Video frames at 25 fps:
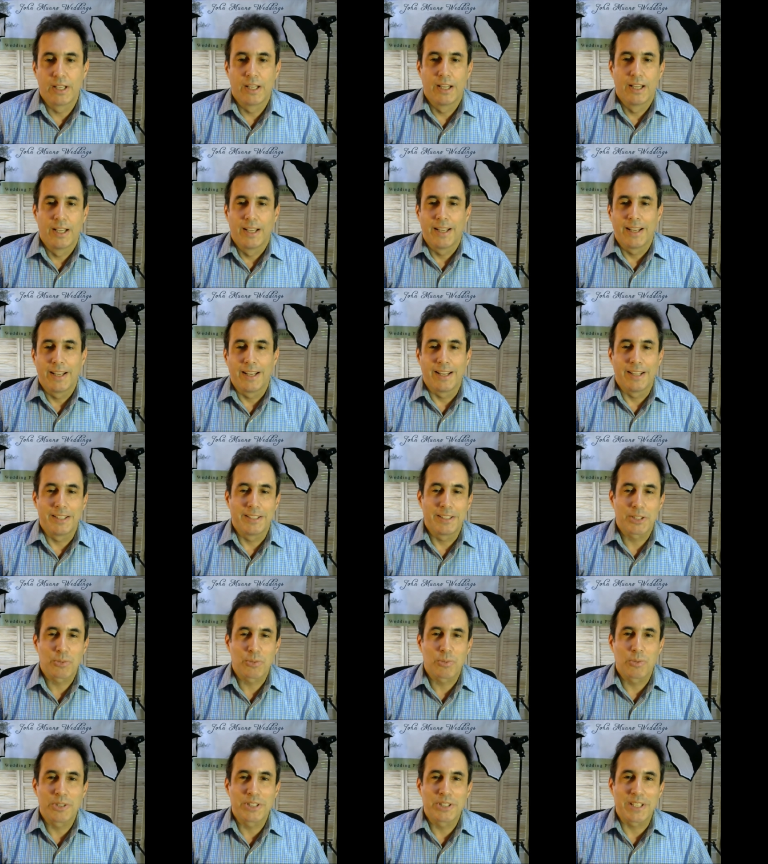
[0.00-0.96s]
And
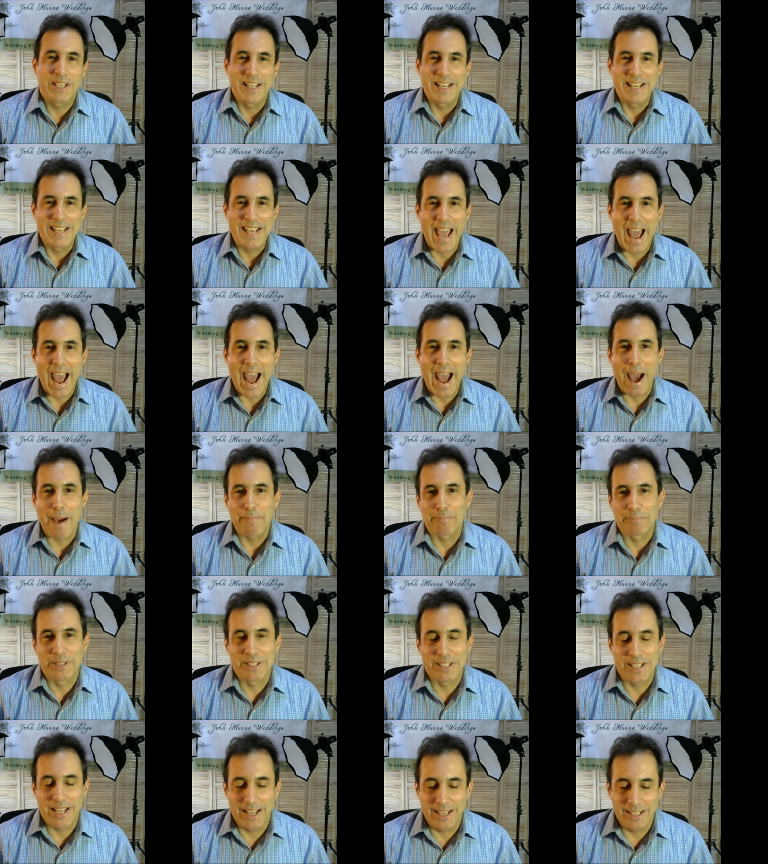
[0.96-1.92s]
this was in
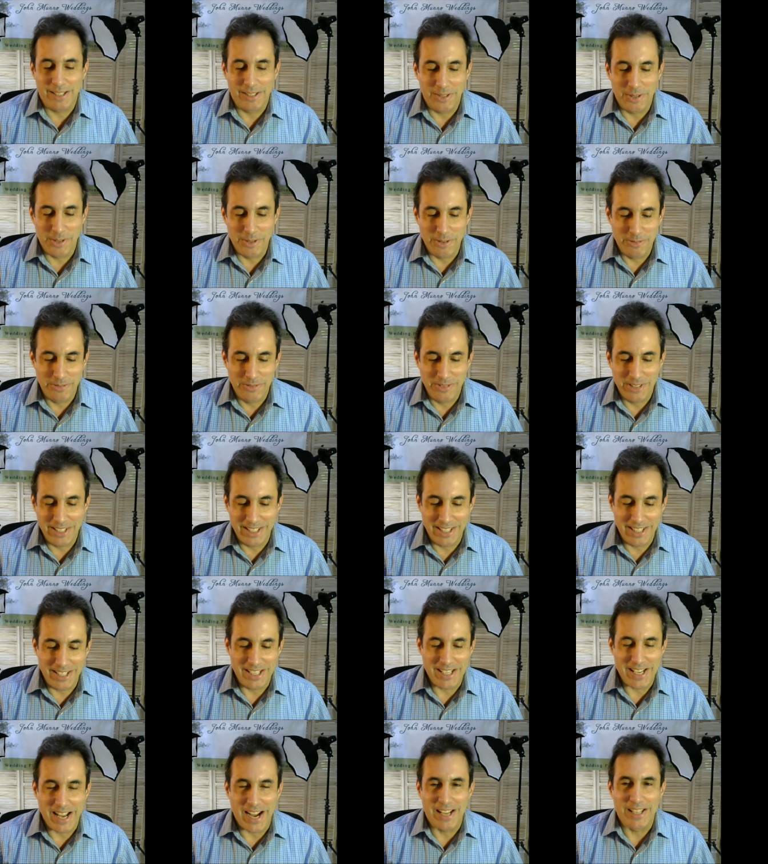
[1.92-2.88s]
caps, L O V
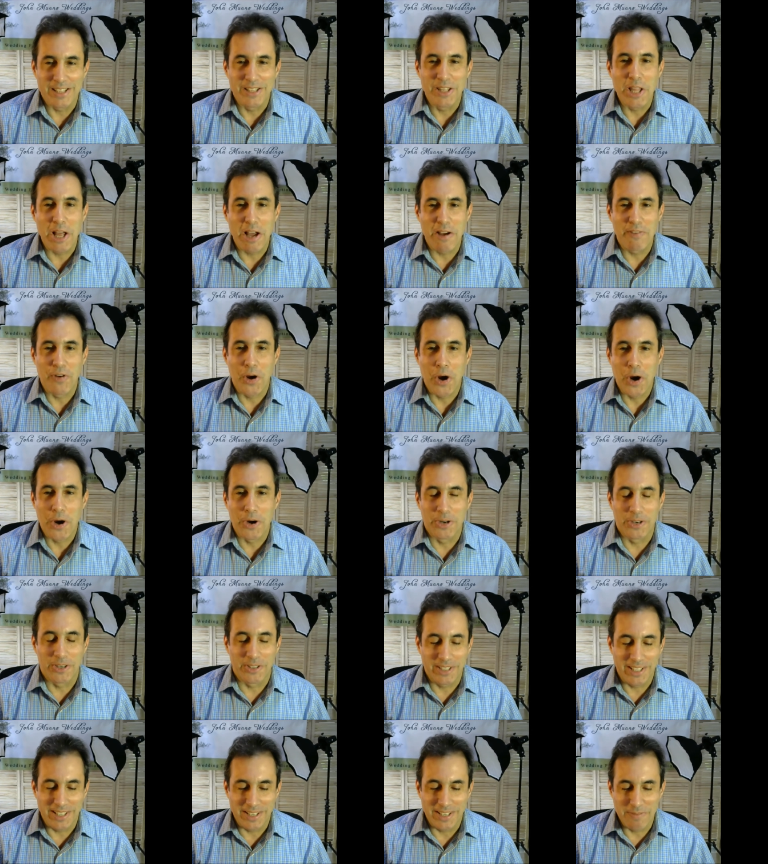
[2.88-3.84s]
E. I love
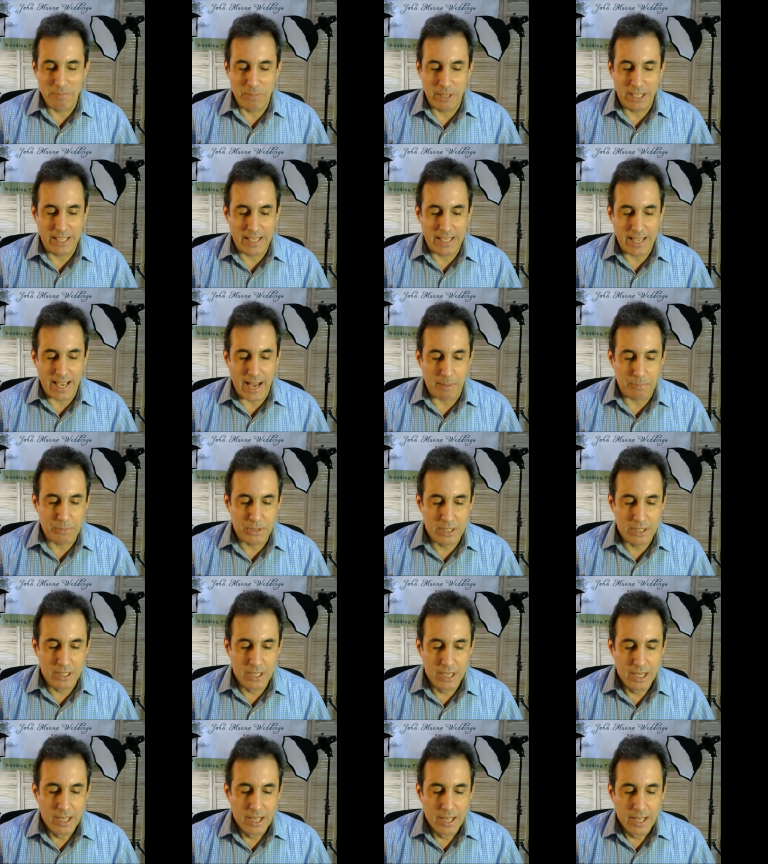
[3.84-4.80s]
her in big caps.
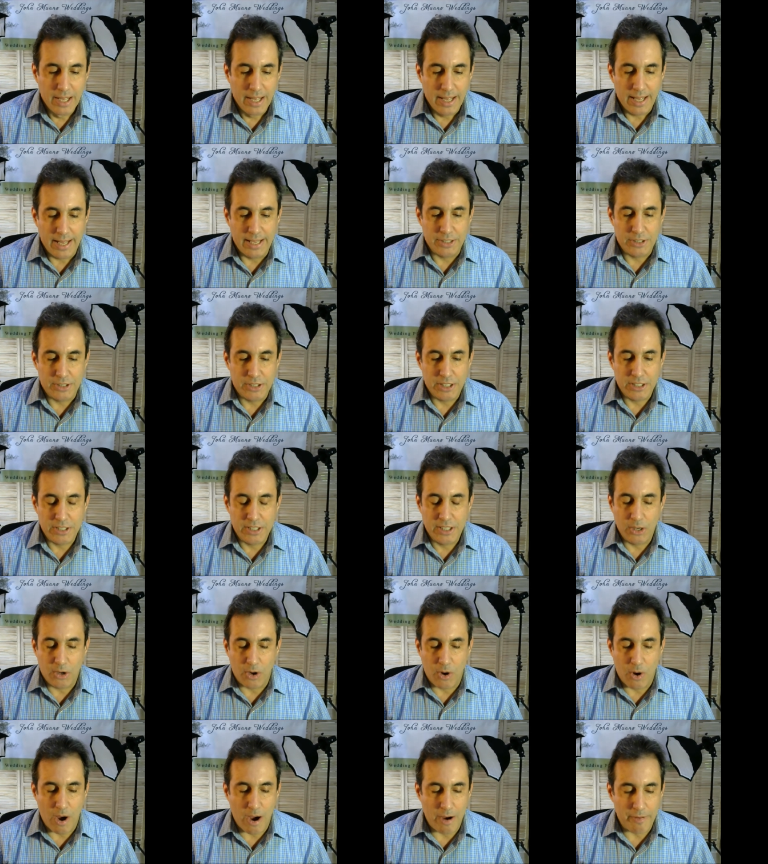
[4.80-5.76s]
And she's
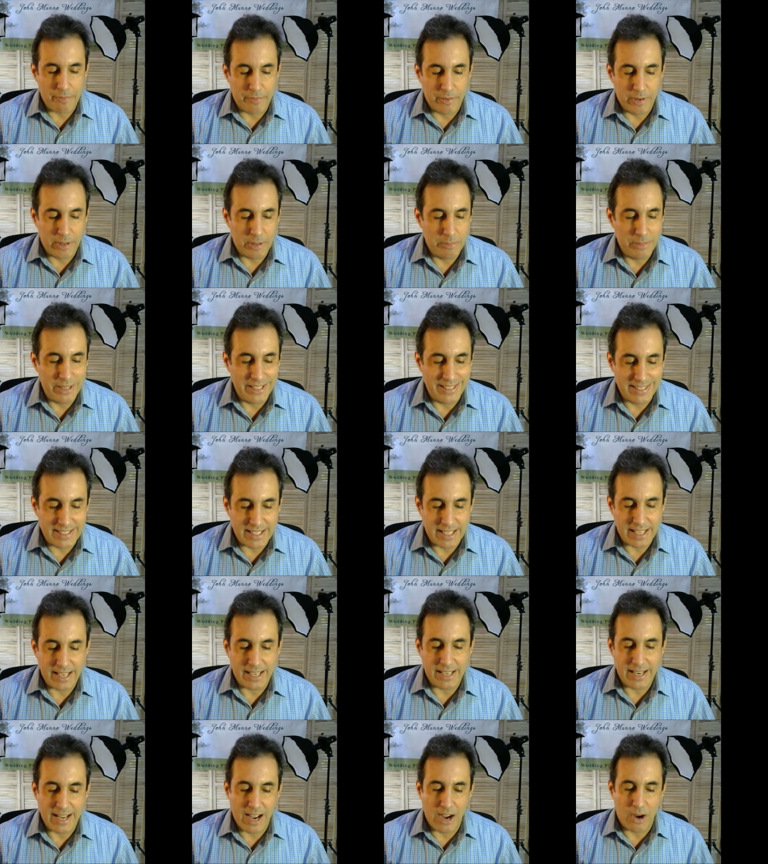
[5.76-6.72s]
offering me
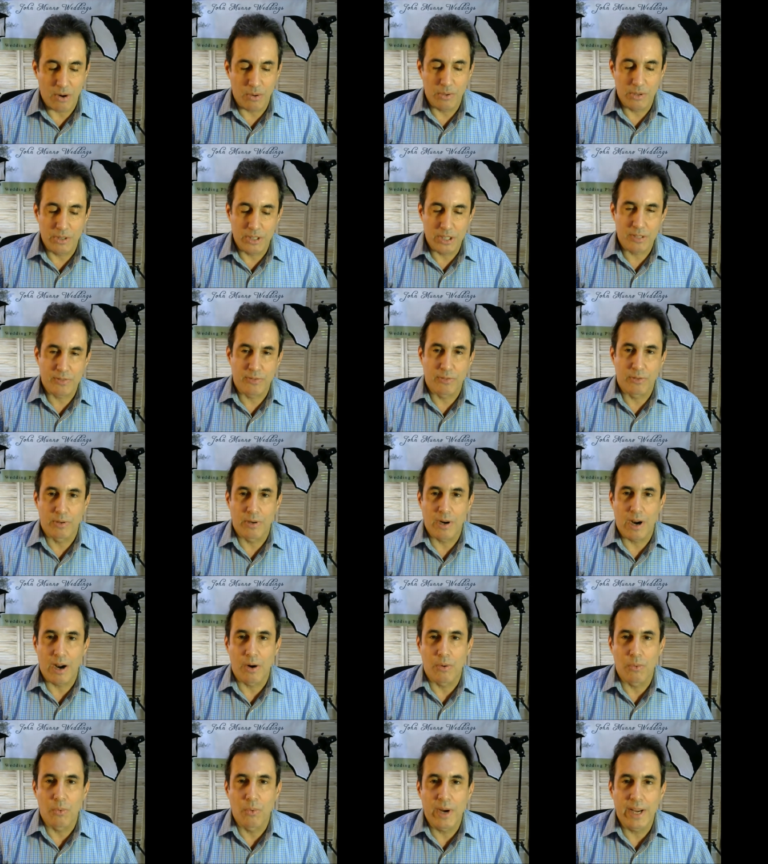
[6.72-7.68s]
ten hours for
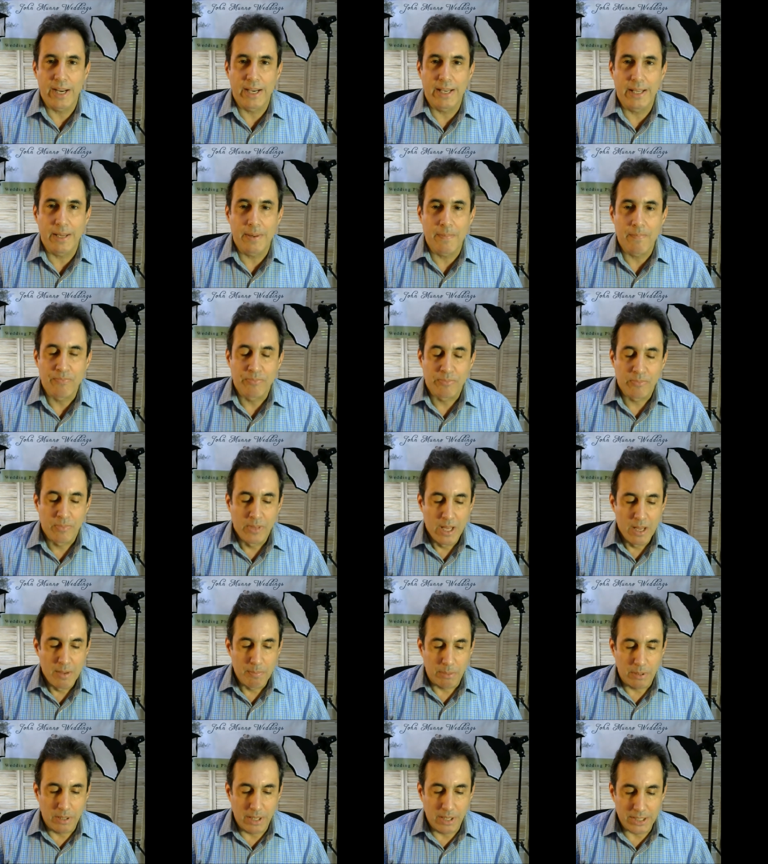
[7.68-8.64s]
our wedding,
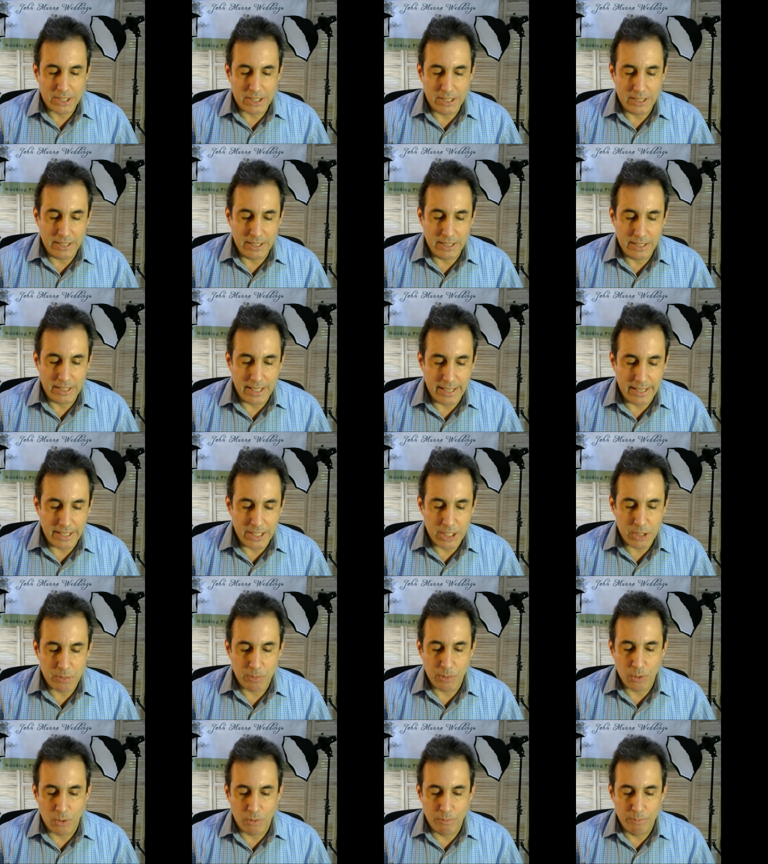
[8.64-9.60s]
plus an
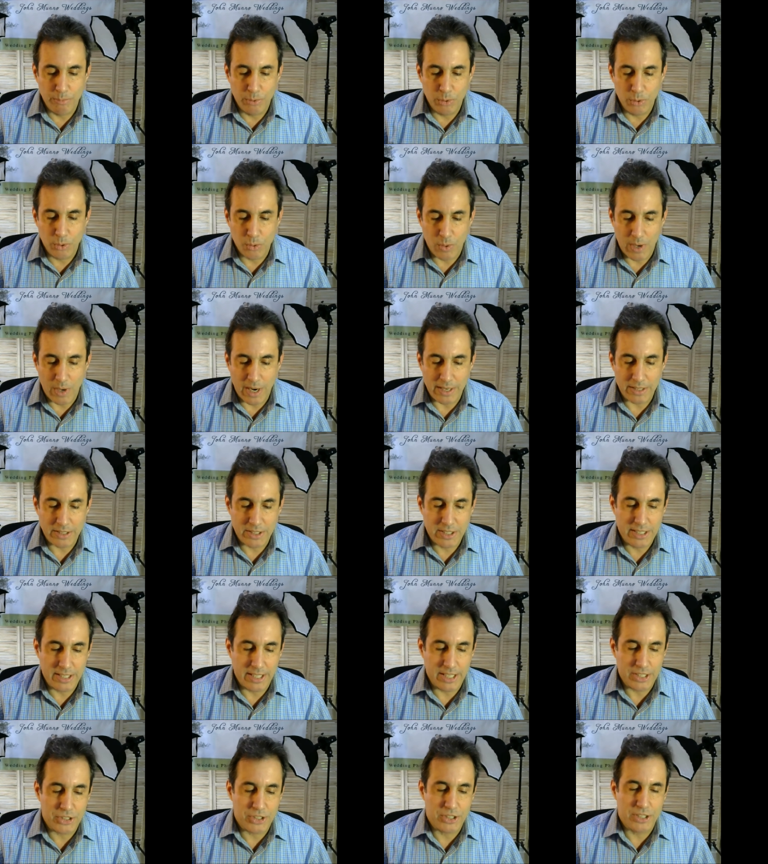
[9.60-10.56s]
engagement or boudoir
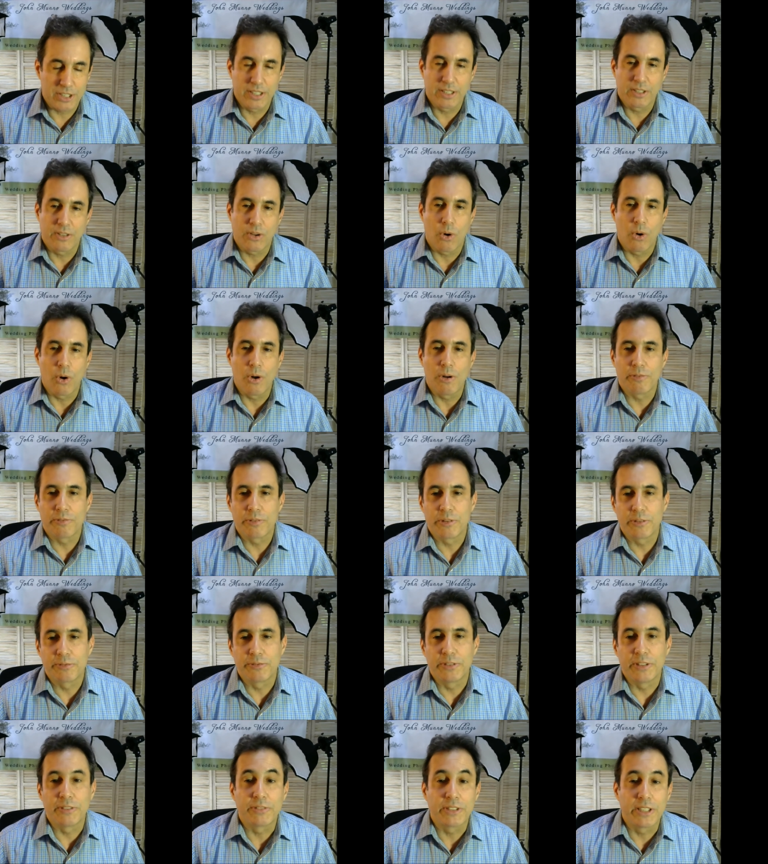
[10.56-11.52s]
session, all for
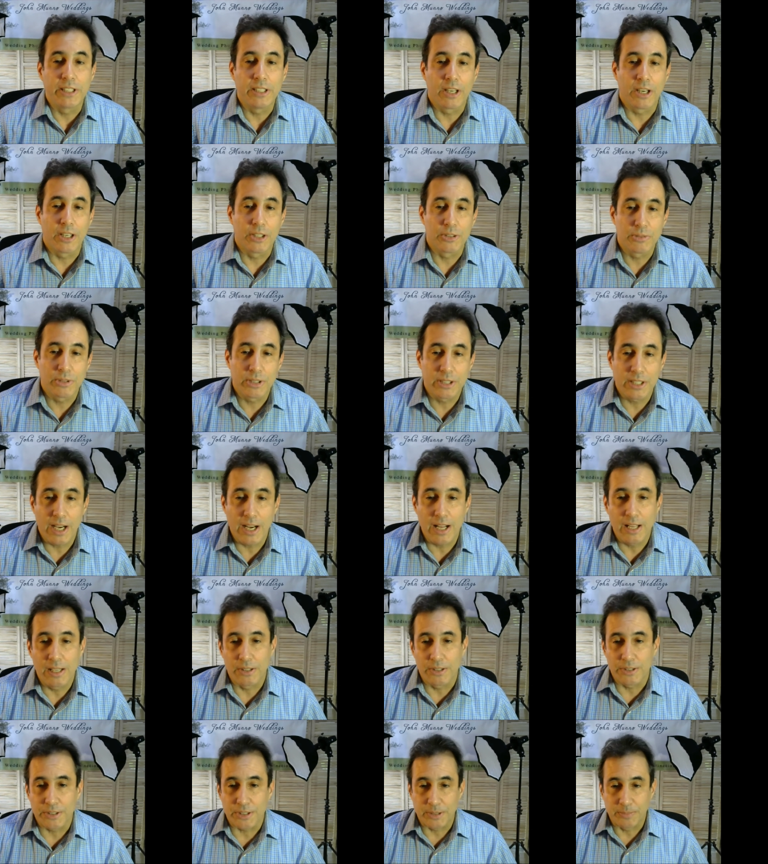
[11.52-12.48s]
fifteen hundred
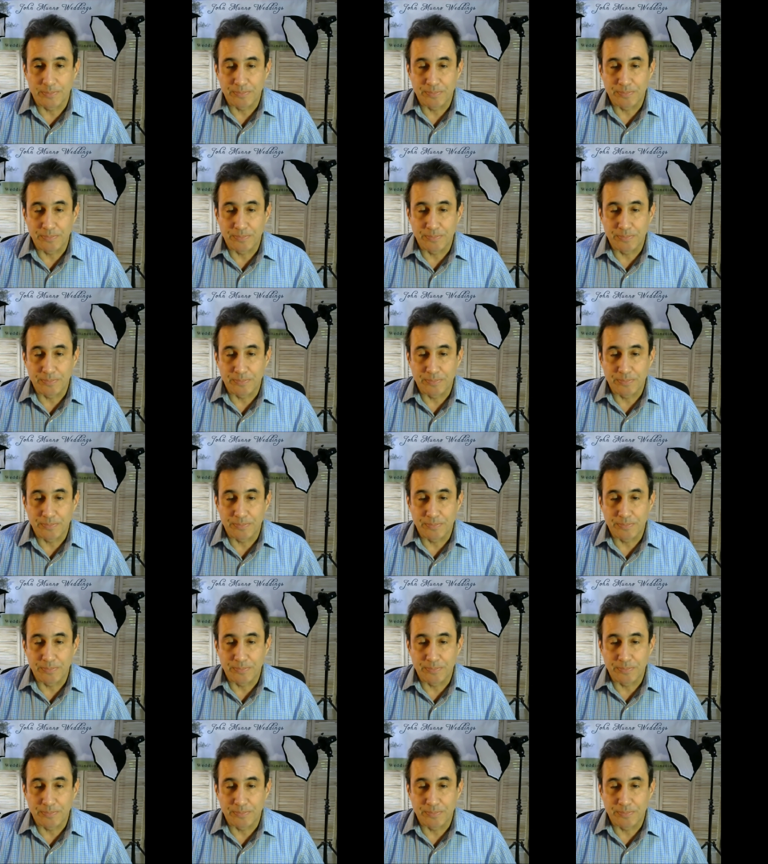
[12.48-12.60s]
dollars.